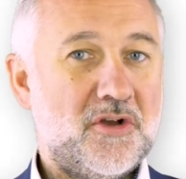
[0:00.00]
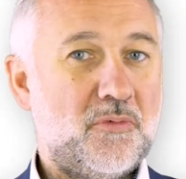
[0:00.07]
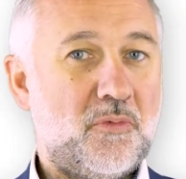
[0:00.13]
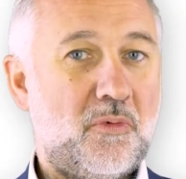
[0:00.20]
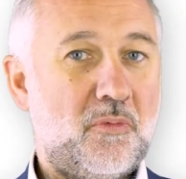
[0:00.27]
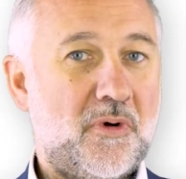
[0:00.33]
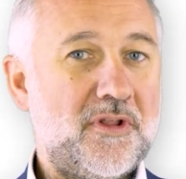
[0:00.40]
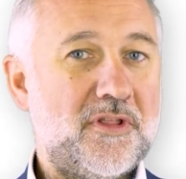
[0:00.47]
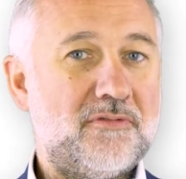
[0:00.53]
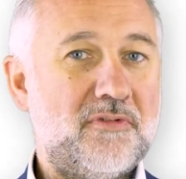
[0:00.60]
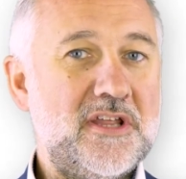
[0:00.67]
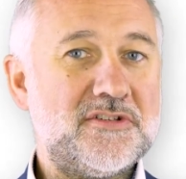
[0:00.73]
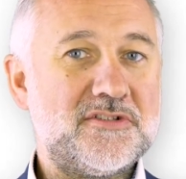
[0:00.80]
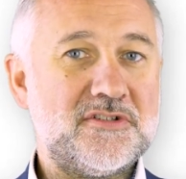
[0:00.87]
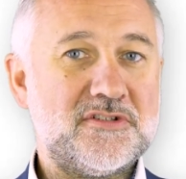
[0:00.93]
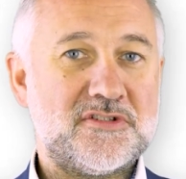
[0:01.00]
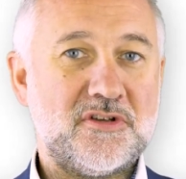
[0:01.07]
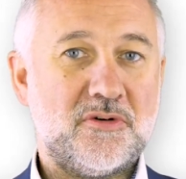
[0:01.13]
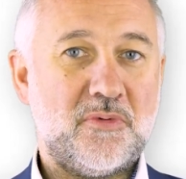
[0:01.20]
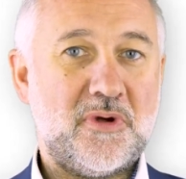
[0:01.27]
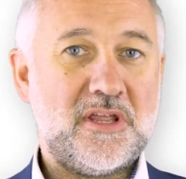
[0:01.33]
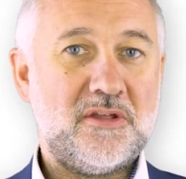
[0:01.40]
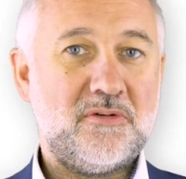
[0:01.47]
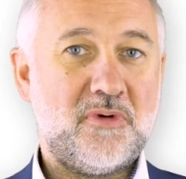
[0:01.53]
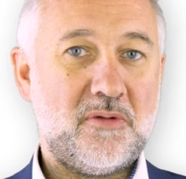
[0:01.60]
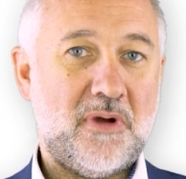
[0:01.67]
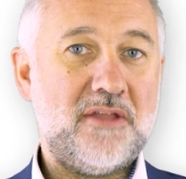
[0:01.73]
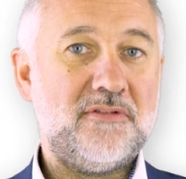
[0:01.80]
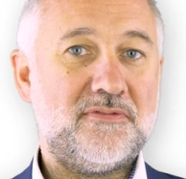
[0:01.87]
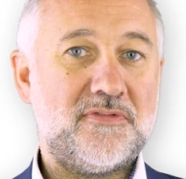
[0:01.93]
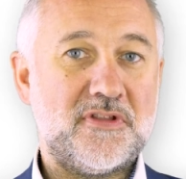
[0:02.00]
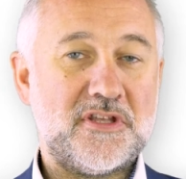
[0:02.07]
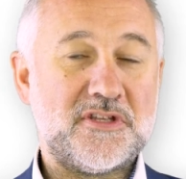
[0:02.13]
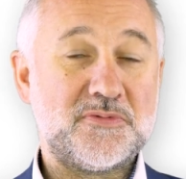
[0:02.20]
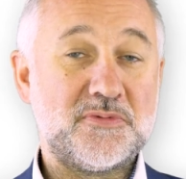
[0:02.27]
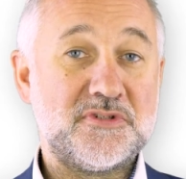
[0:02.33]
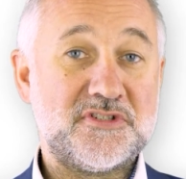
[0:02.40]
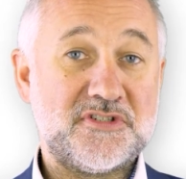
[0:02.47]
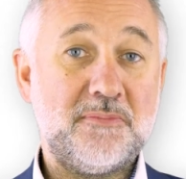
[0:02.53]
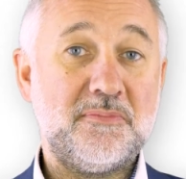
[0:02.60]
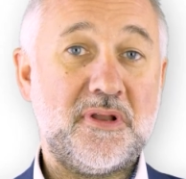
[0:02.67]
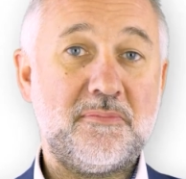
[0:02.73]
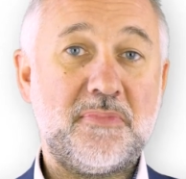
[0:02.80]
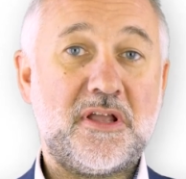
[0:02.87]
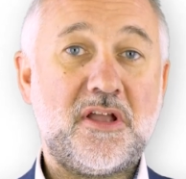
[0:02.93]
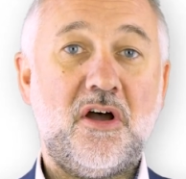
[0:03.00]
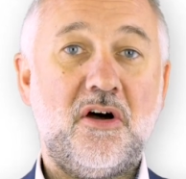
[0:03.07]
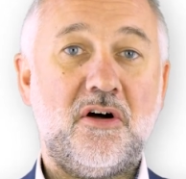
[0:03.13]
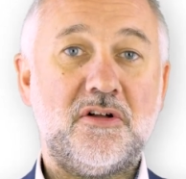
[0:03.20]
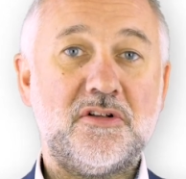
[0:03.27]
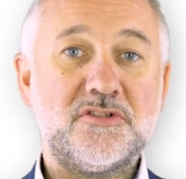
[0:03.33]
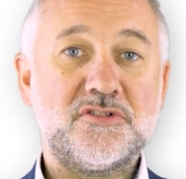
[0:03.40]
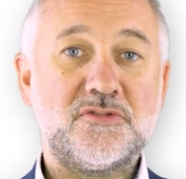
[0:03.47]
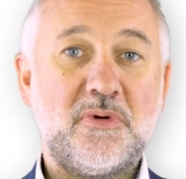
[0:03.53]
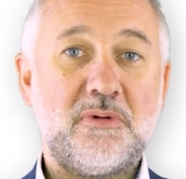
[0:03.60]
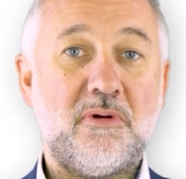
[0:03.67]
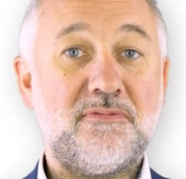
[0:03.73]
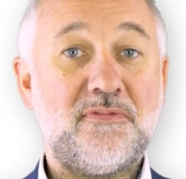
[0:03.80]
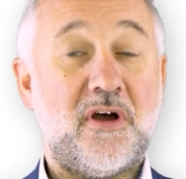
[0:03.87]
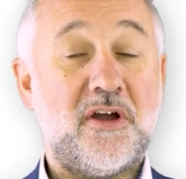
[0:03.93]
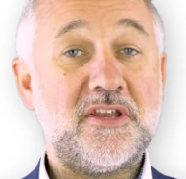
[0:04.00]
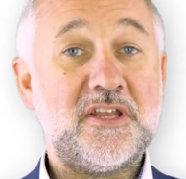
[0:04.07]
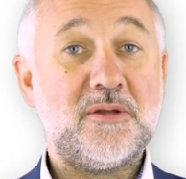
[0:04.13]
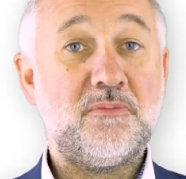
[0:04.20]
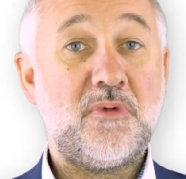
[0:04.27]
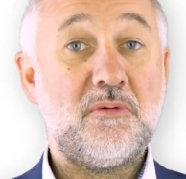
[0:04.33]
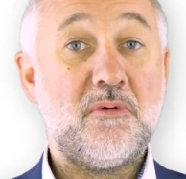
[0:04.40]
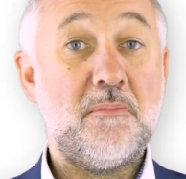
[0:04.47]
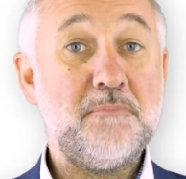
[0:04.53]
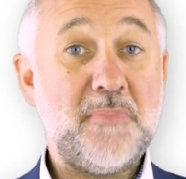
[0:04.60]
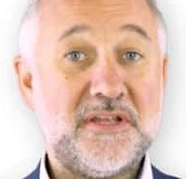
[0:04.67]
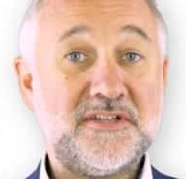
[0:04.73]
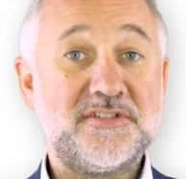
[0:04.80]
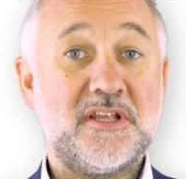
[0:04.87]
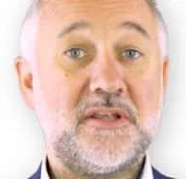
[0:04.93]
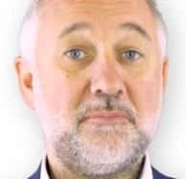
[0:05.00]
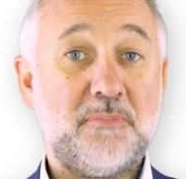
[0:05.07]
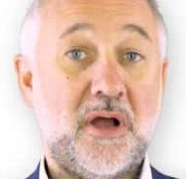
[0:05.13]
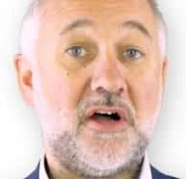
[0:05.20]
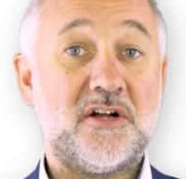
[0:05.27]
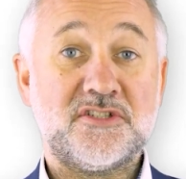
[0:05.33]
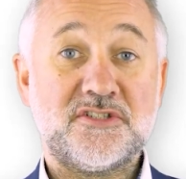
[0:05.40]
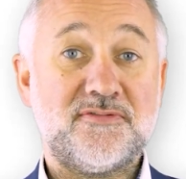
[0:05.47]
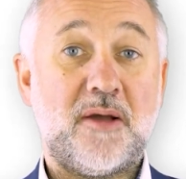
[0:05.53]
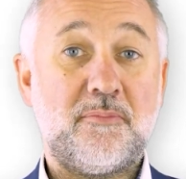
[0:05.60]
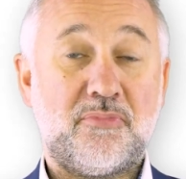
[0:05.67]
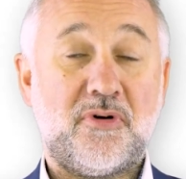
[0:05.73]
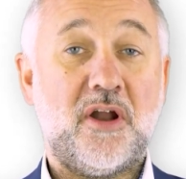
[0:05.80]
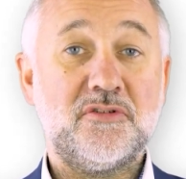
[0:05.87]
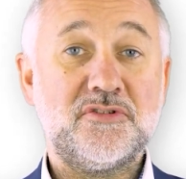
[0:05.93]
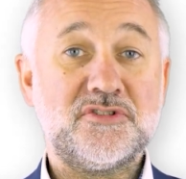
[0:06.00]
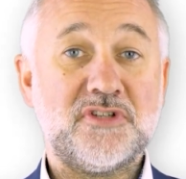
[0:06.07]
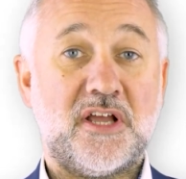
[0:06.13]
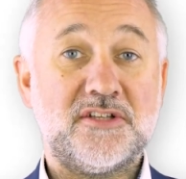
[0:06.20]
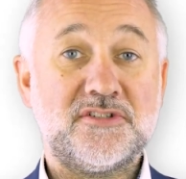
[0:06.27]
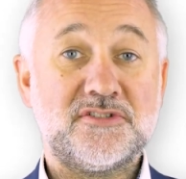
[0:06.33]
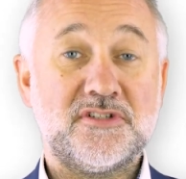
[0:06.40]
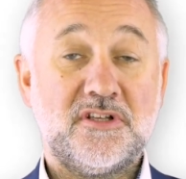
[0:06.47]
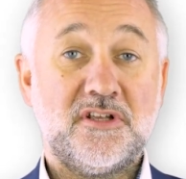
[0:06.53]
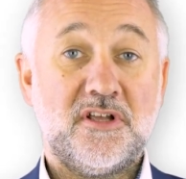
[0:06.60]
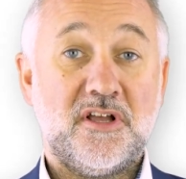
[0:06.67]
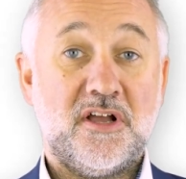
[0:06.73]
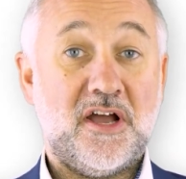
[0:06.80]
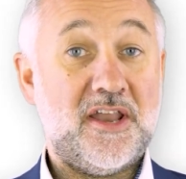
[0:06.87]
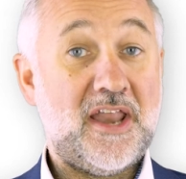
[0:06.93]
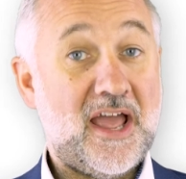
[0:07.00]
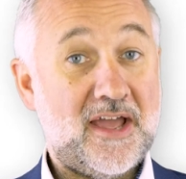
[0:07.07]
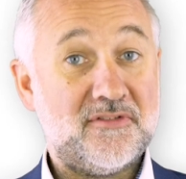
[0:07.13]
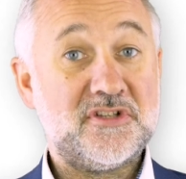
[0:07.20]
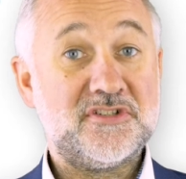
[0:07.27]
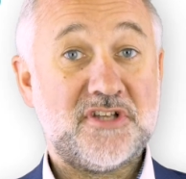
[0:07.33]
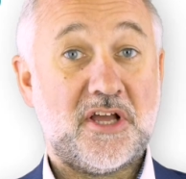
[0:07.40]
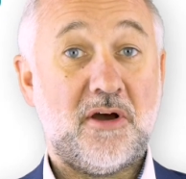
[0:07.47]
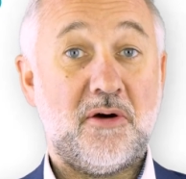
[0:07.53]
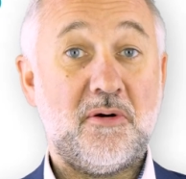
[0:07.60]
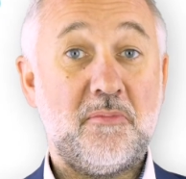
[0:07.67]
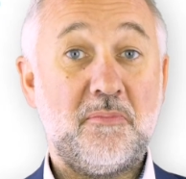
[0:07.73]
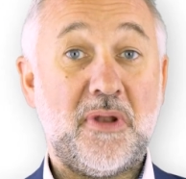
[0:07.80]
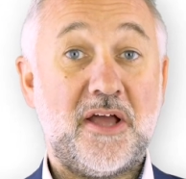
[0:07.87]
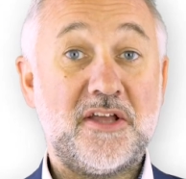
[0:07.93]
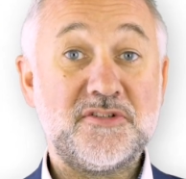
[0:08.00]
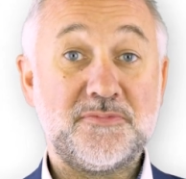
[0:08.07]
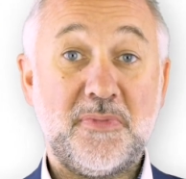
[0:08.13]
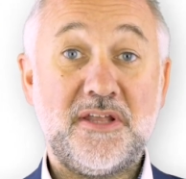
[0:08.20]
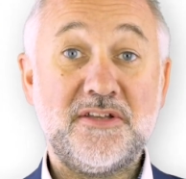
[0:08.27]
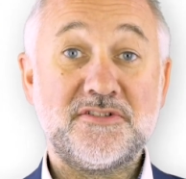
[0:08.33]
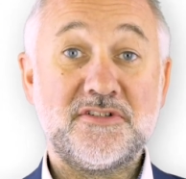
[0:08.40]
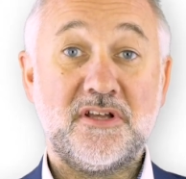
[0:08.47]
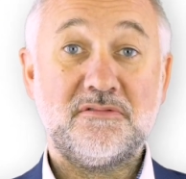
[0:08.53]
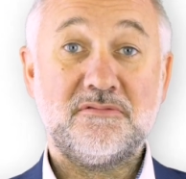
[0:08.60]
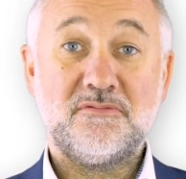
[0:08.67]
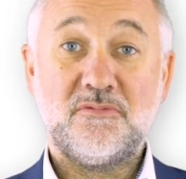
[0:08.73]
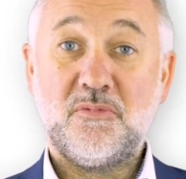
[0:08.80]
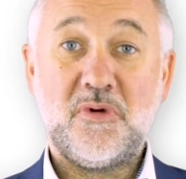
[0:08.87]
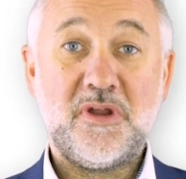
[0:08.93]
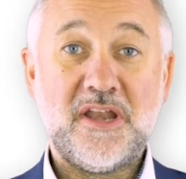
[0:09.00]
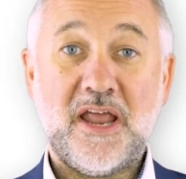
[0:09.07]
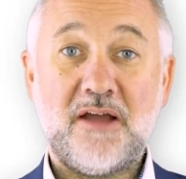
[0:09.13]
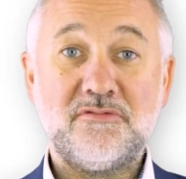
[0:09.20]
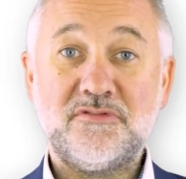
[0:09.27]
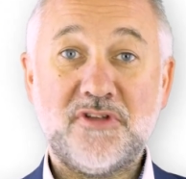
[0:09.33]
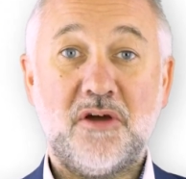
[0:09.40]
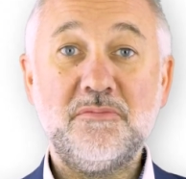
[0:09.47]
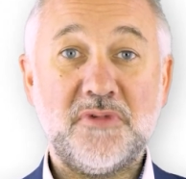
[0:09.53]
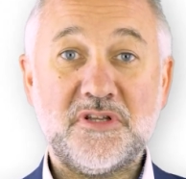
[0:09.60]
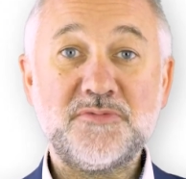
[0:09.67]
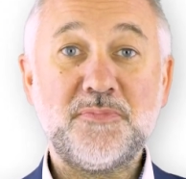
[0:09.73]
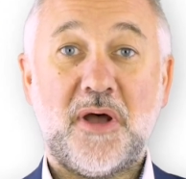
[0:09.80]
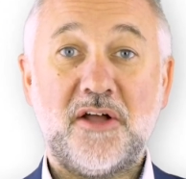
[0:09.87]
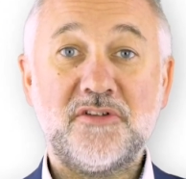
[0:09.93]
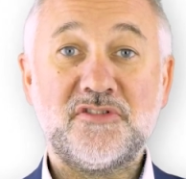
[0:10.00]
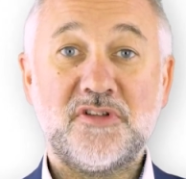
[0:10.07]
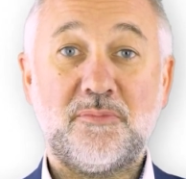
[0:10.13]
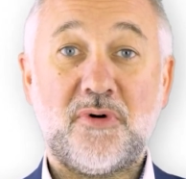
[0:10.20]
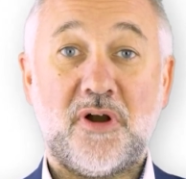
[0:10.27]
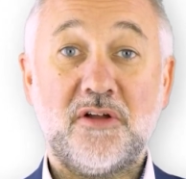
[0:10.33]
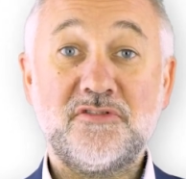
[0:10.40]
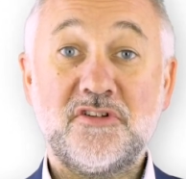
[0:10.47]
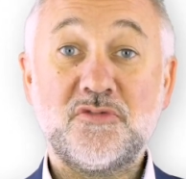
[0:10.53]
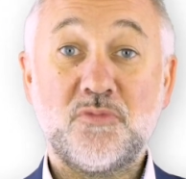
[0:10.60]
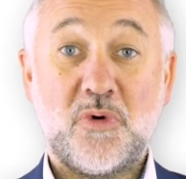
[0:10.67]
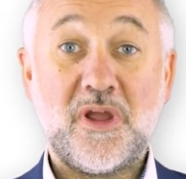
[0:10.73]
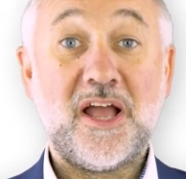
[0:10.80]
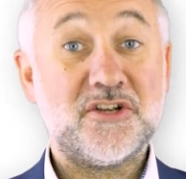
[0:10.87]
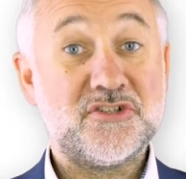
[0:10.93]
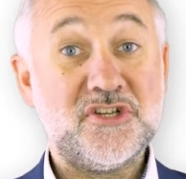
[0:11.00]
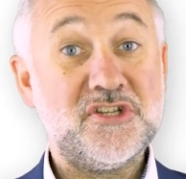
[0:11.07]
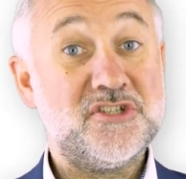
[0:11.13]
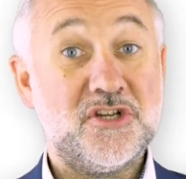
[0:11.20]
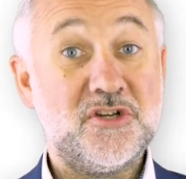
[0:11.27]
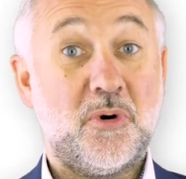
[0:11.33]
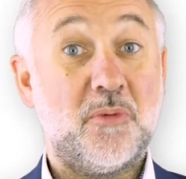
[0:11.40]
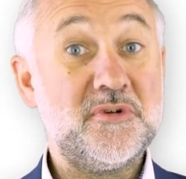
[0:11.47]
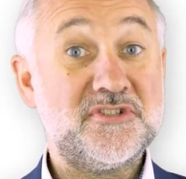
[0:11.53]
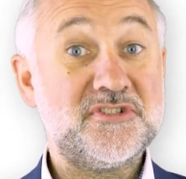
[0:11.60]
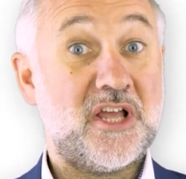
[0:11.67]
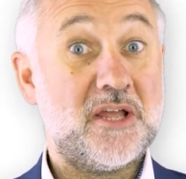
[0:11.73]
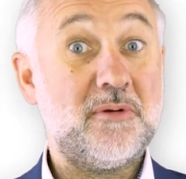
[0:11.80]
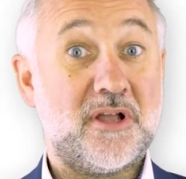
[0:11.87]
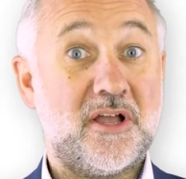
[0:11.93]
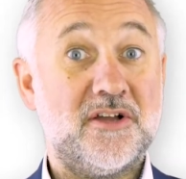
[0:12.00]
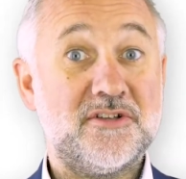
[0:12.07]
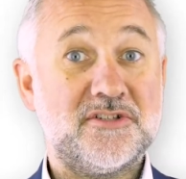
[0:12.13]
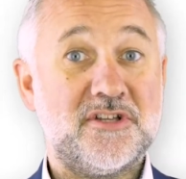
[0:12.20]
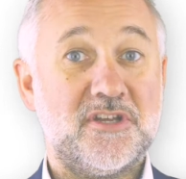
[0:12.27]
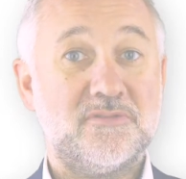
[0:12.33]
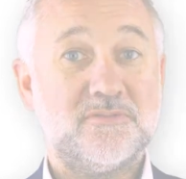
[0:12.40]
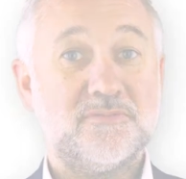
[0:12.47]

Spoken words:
One of the reasons that we went for this was simply because we were finding we were missing parts of our process. And having Zoho in place means that we now don't miss parts of the process. We actually do what we say we're going to do.